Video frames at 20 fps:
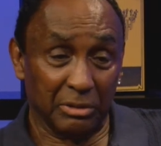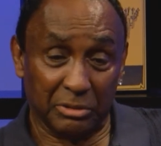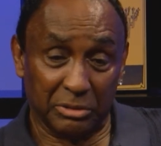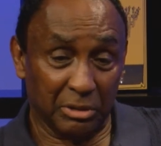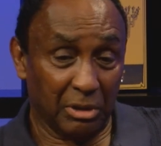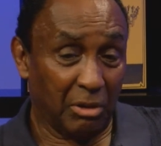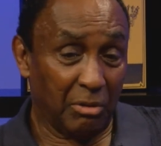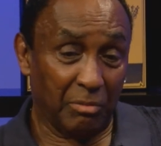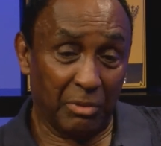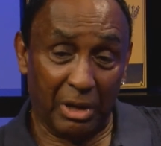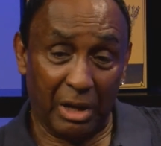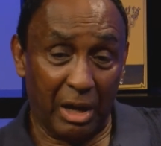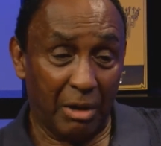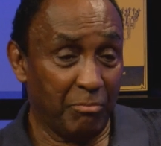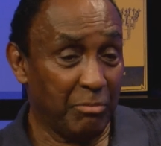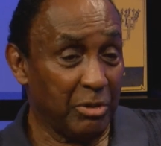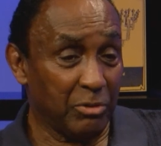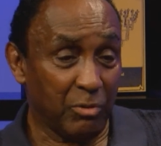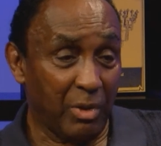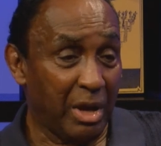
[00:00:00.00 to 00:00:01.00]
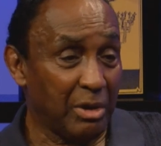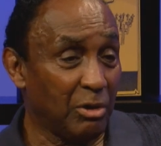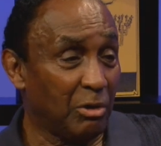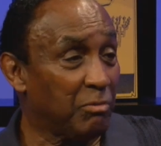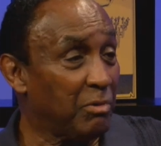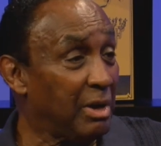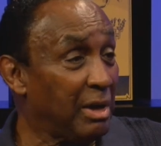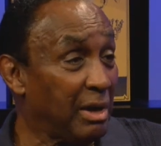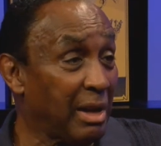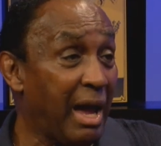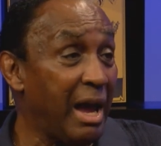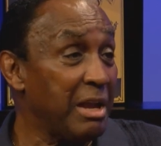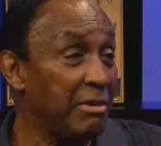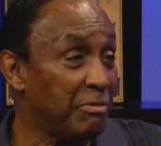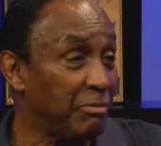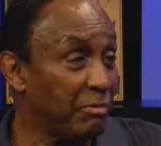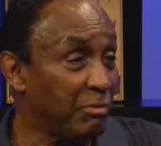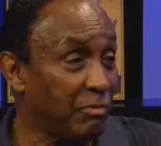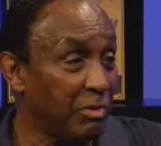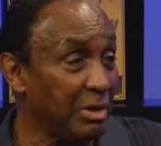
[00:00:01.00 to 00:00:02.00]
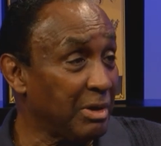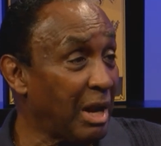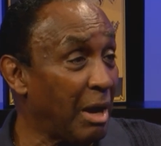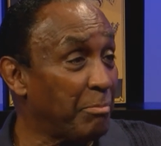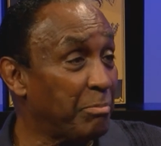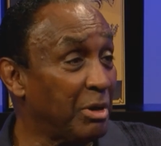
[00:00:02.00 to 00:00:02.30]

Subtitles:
So I've been ran over in life for not